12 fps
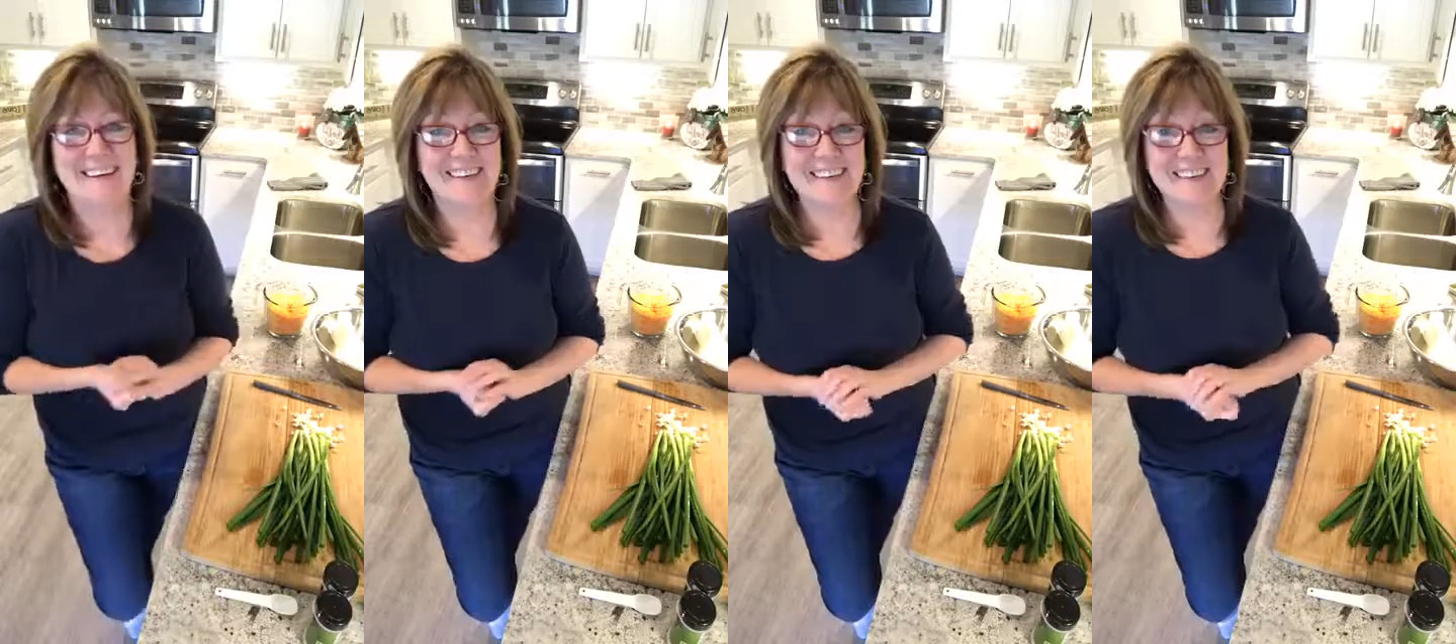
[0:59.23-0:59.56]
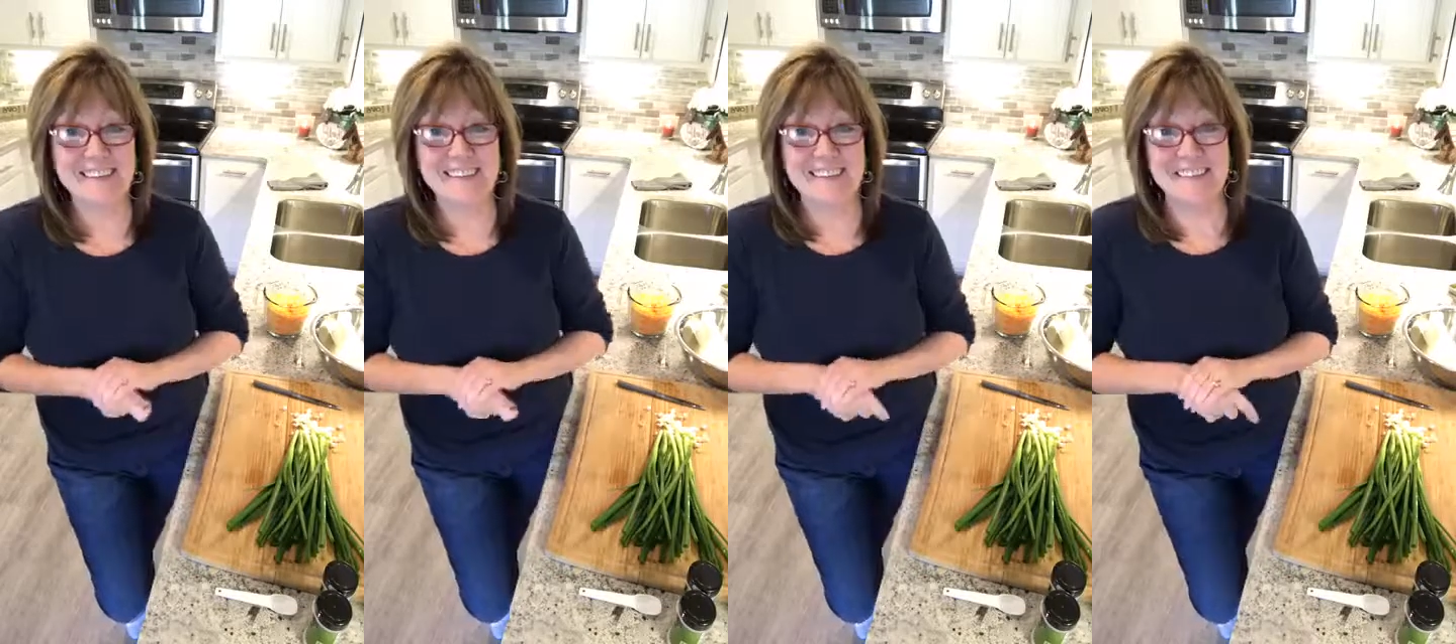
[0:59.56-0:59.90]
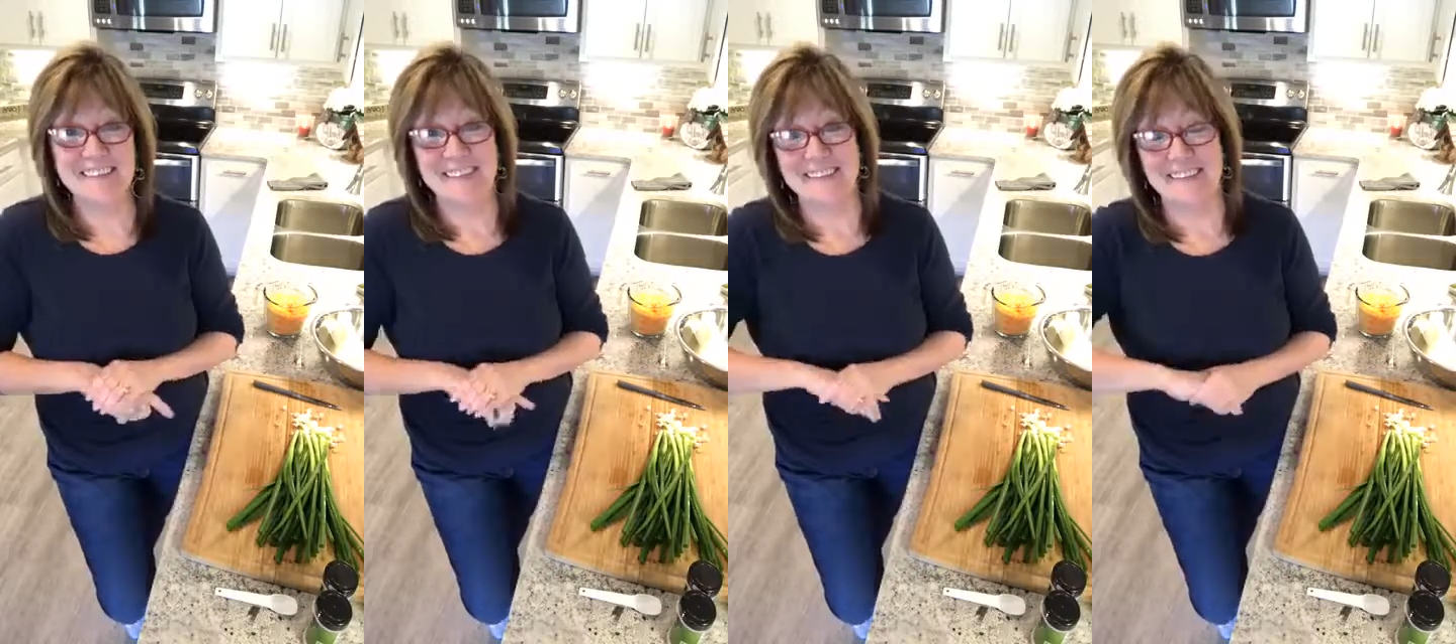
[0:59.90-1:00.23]
Who
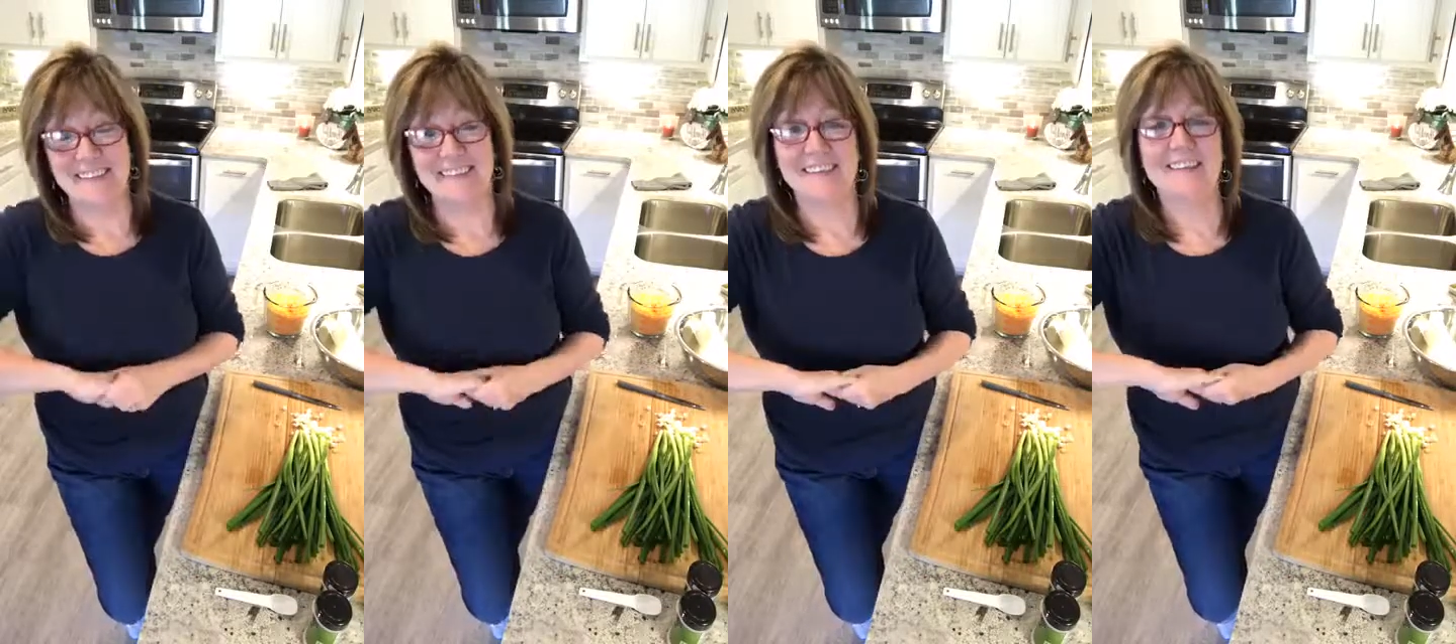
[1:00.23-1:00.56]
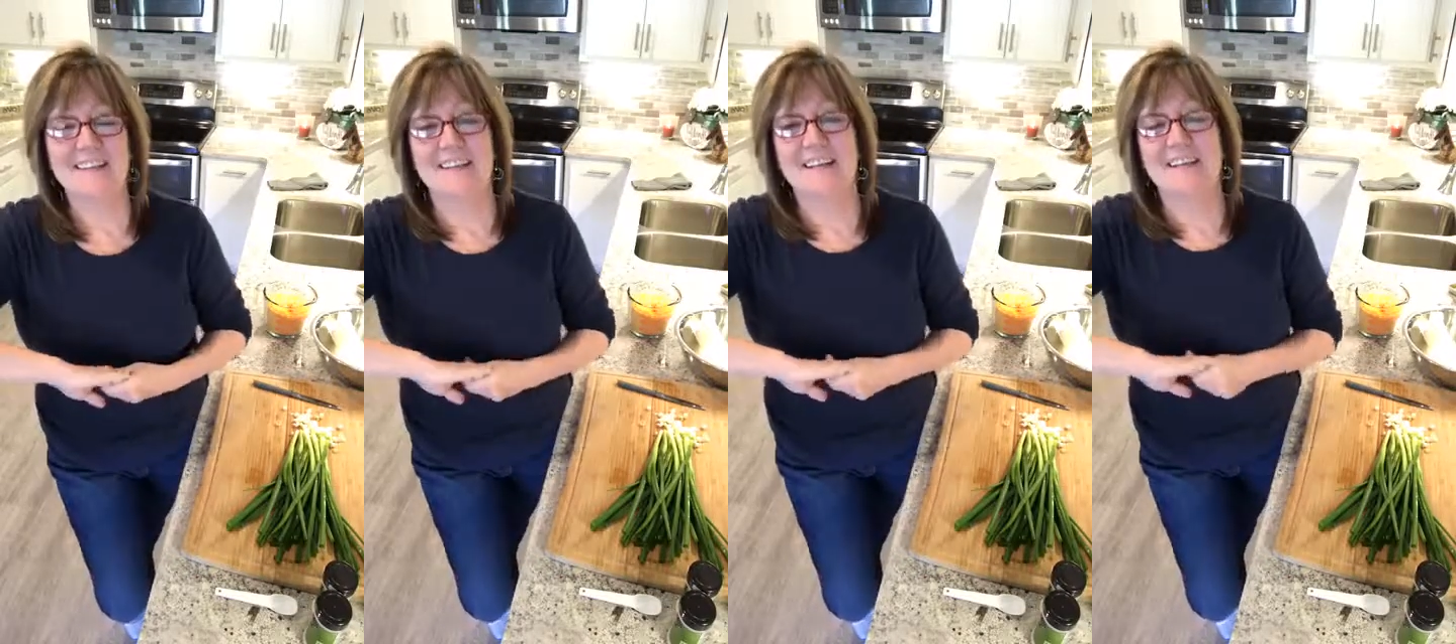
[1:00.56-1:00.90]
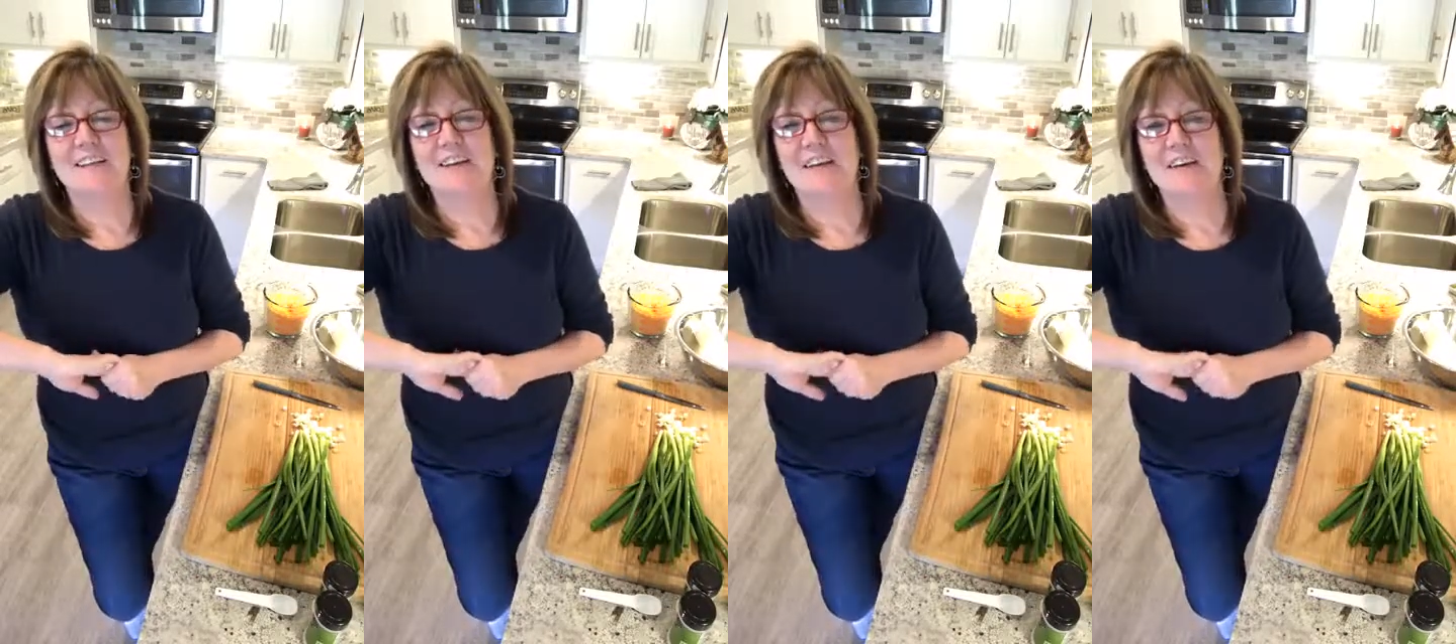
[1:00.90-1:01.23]
knew, huh?
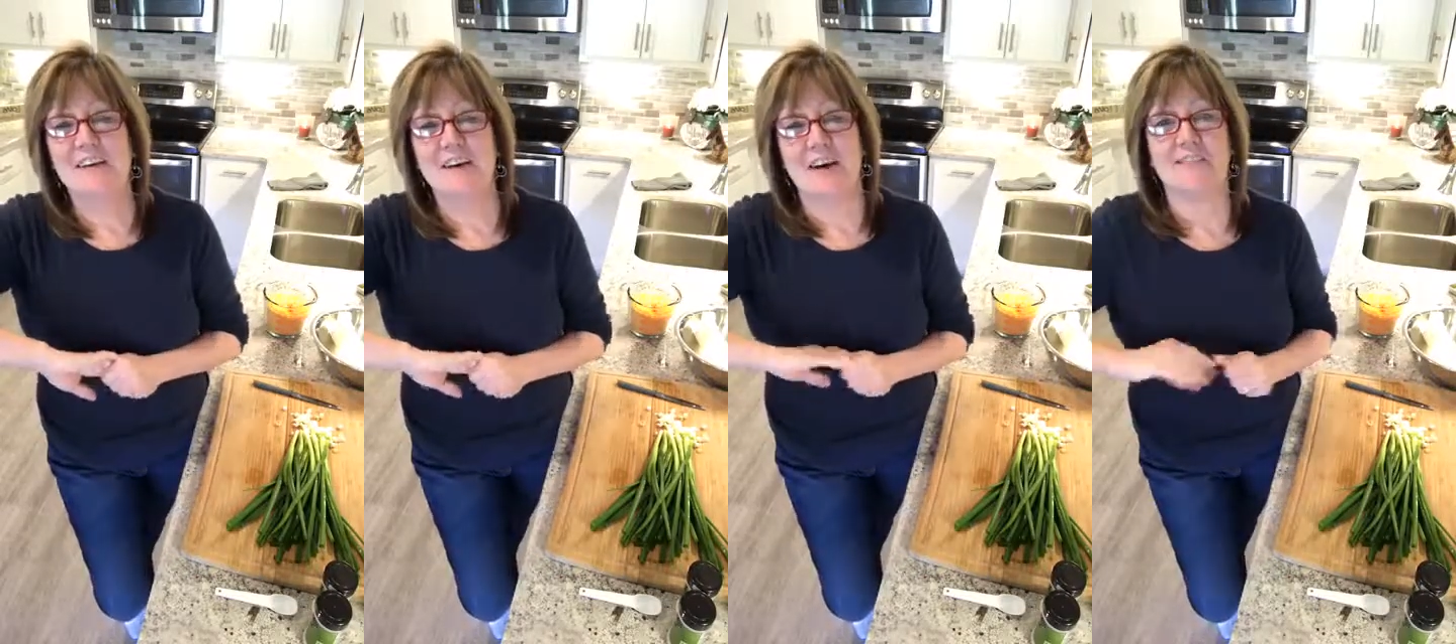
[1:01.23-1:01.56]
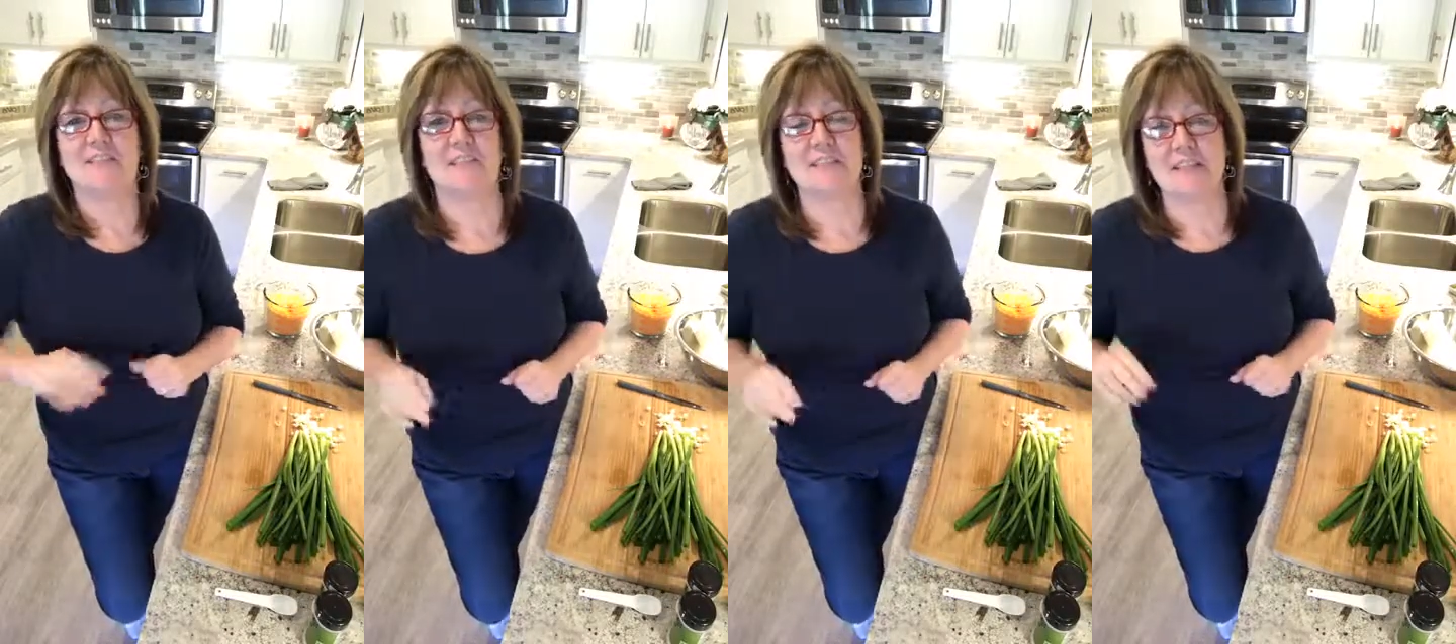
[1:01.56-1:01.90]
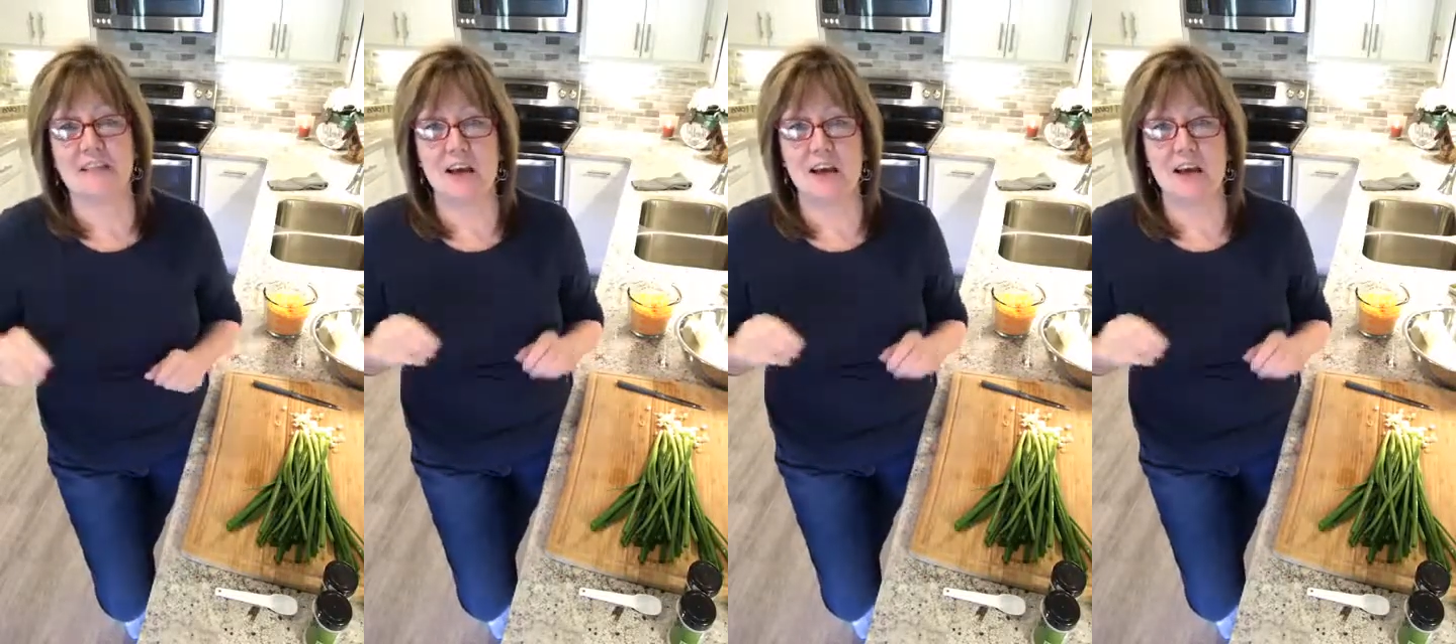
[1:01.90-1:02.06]
No, I was just,